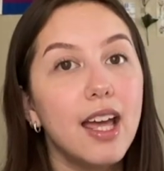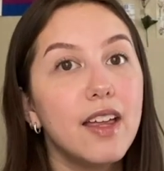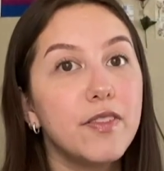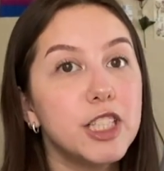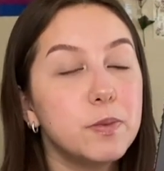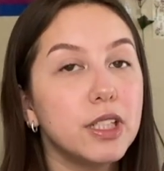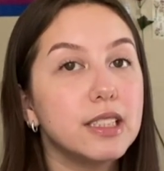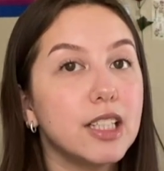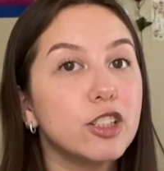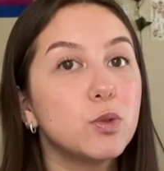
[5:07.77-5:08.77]
This book
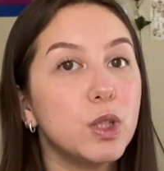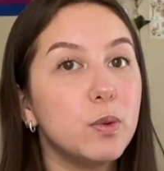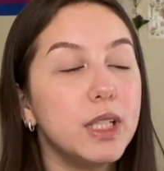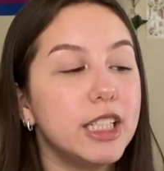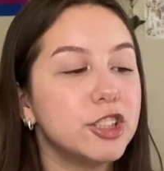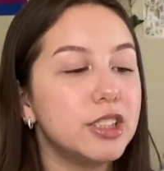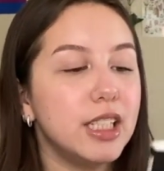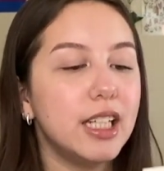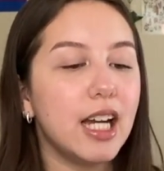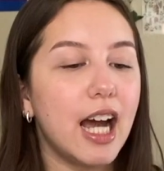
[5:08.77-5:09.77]
sounds really
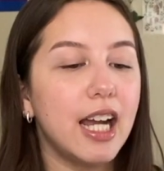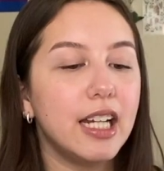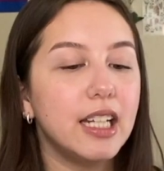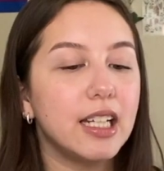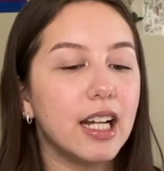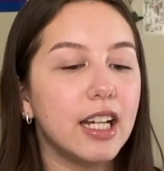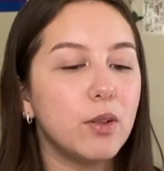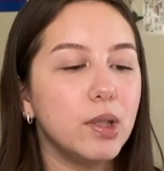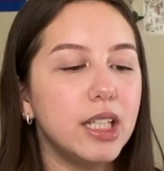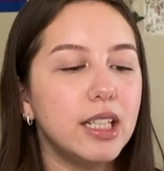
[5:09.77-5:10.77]
interesting. I like
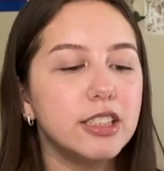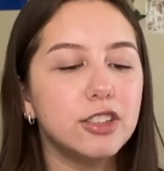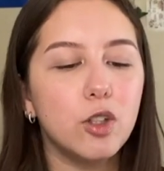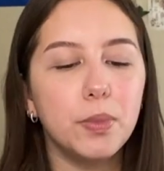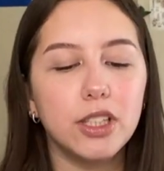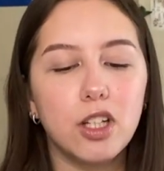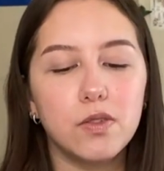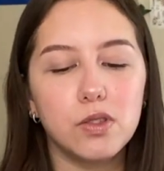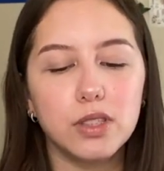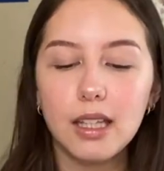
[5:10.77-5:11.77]
reading dystopian
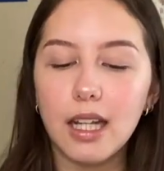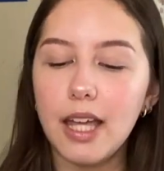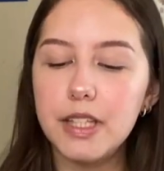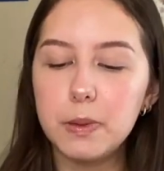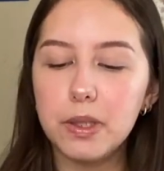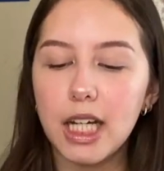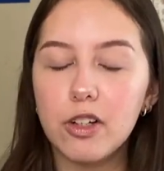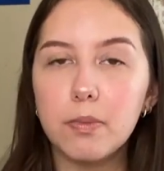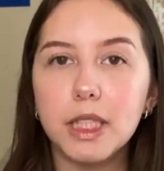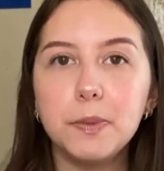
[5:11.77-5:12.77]
novels, and this book kind of
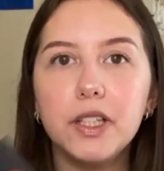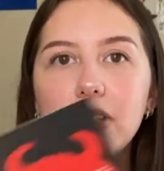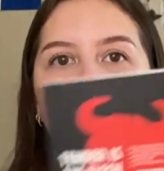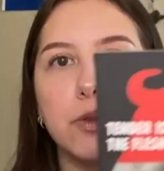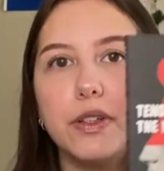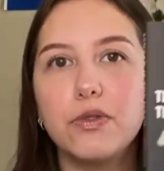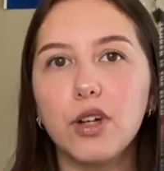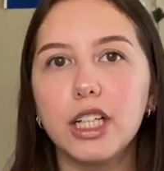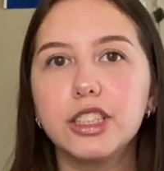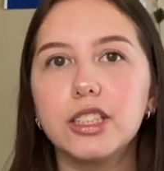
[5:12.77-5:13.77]
reminds me of that movie
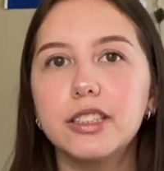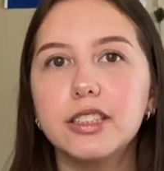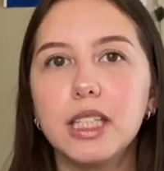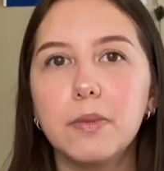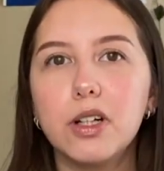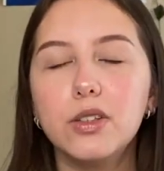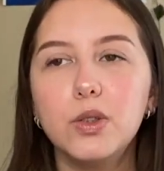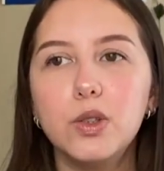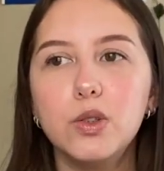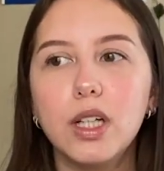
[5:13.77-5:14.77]
Fresh that just came out on
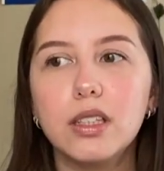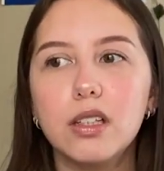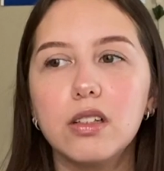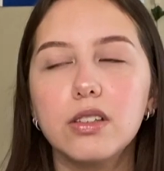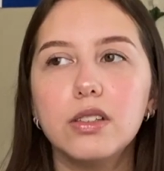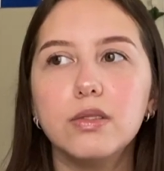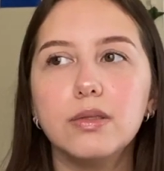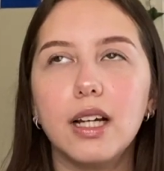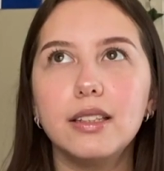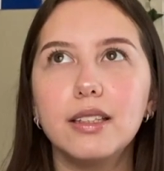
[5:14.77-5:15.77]
Hulu not that long ago.
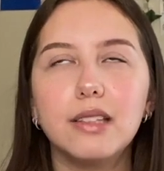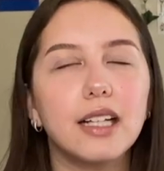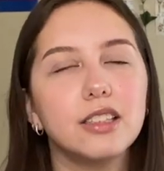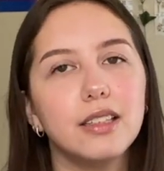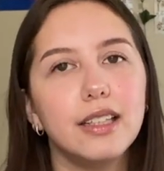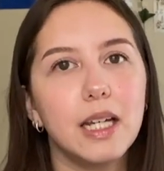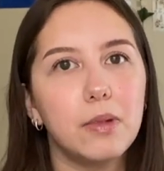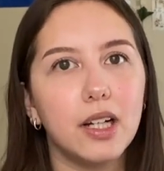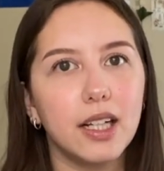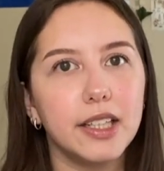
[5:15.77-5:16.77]
I think actually it came out
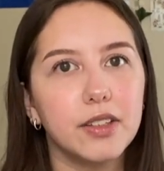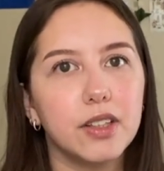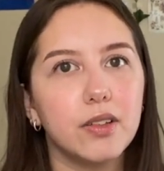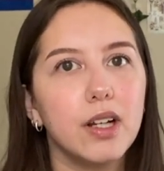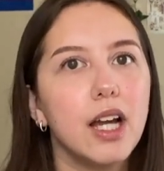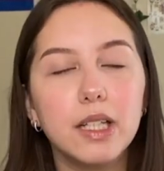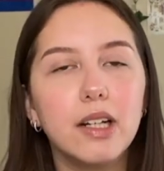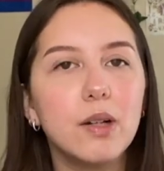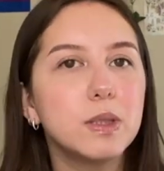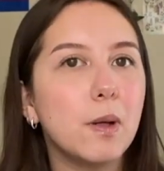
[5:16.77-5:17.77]
like a year ago, and
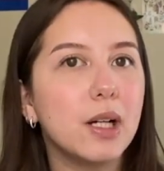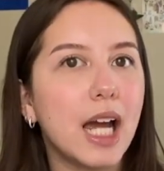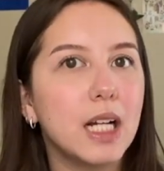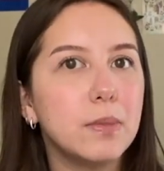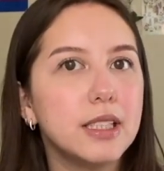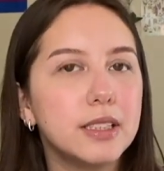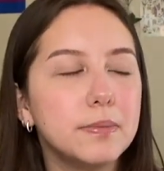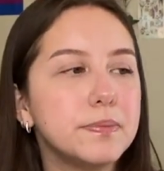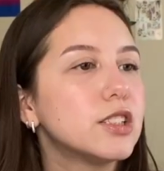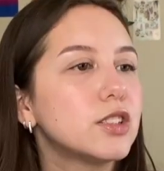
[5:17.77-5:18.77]
it was about
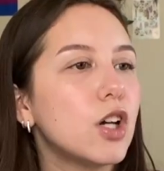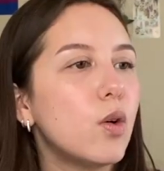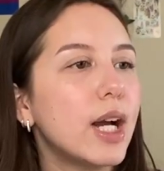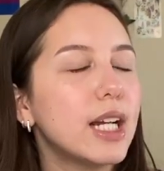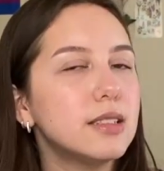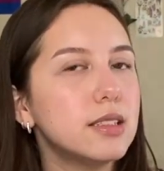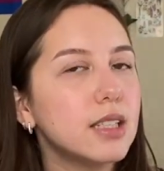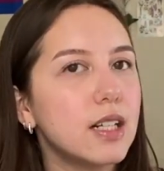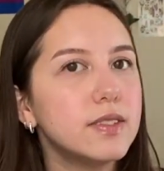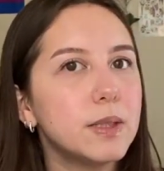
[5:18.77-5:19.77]
cannibalism. So I guess it's
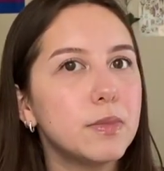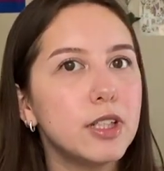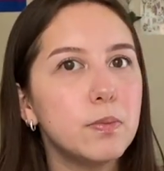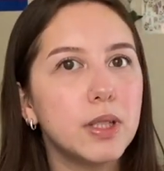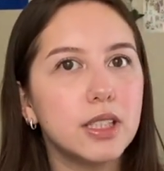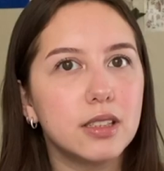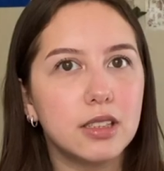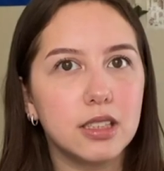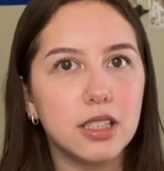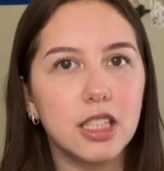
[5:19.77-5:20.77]
kind of similar, but
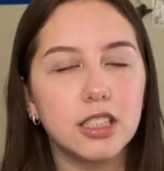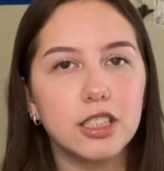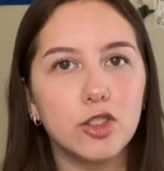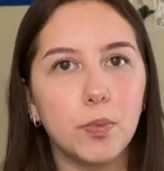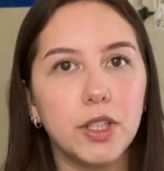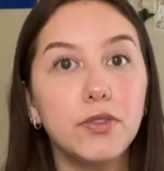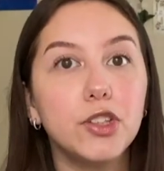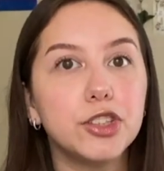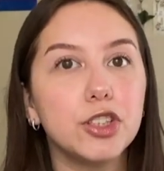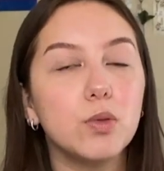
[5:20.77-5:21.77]
just in a dystopian
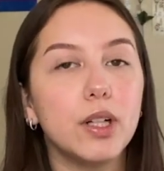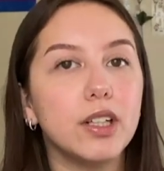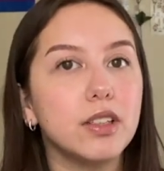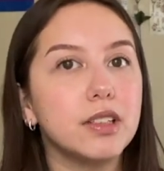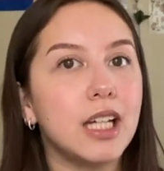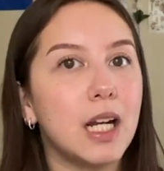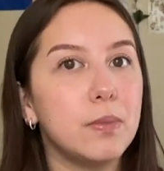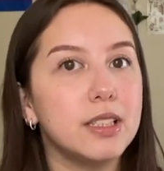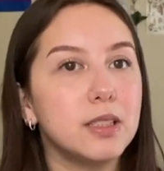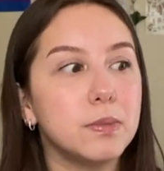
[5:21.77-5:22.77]
future where
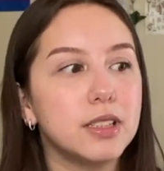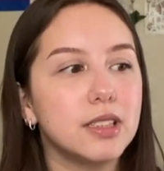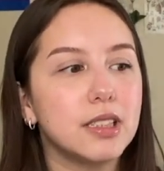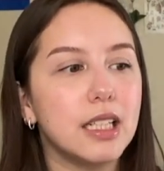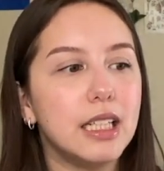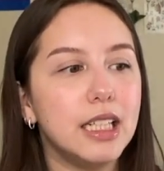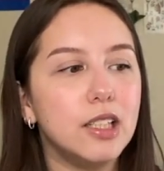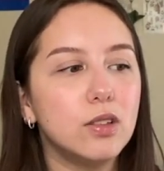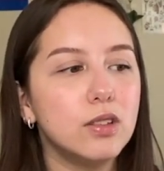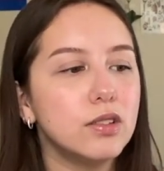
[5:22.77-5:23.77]
cannibalism is
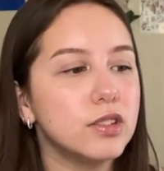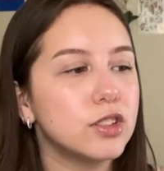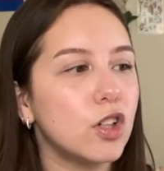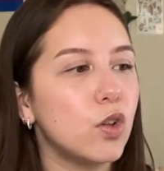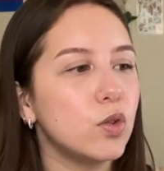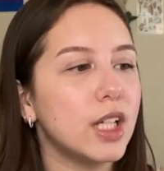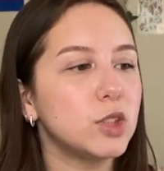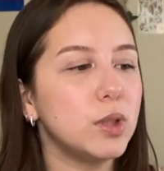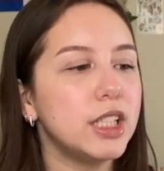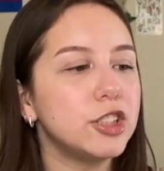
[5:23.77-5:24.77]
legal. So that's
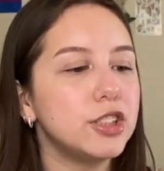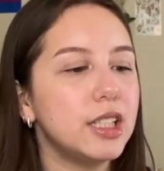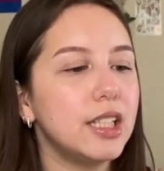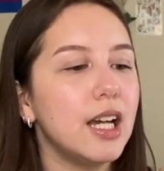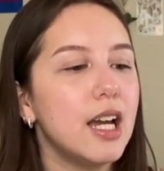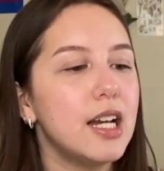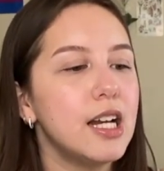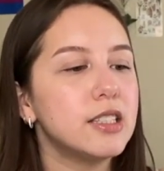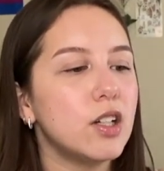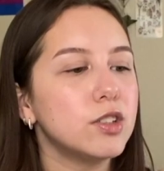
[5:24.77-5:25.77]
really interesting.
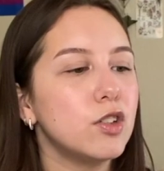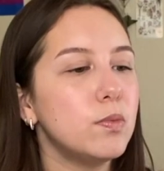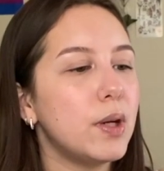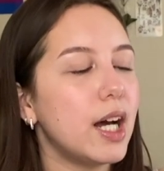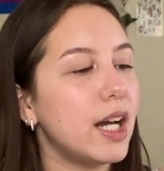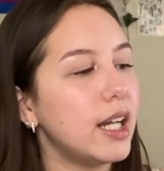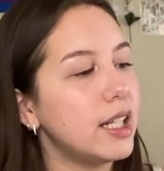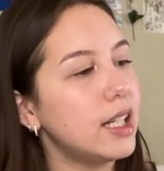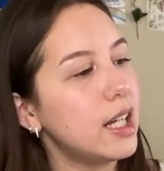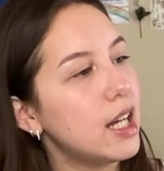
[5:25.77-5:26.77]
It's also
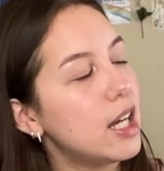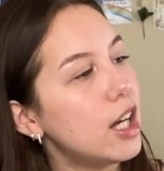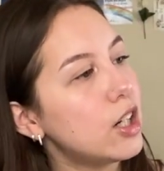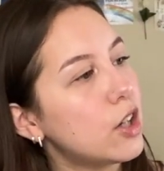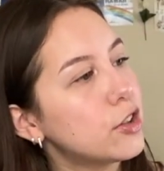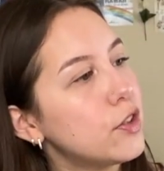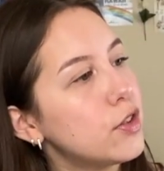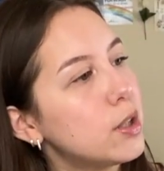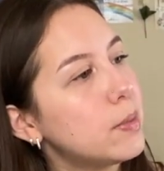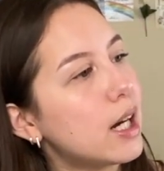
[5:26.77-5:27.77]
by an author
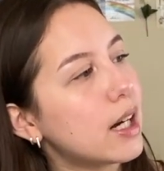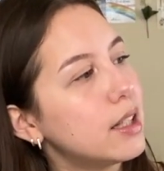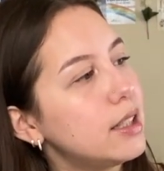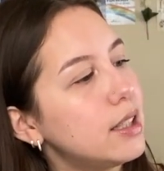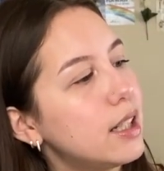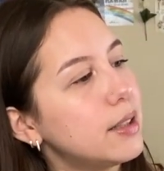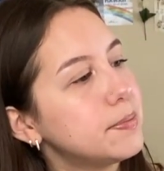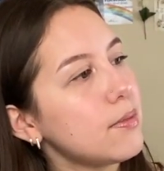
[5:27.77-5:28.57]
from Argentina,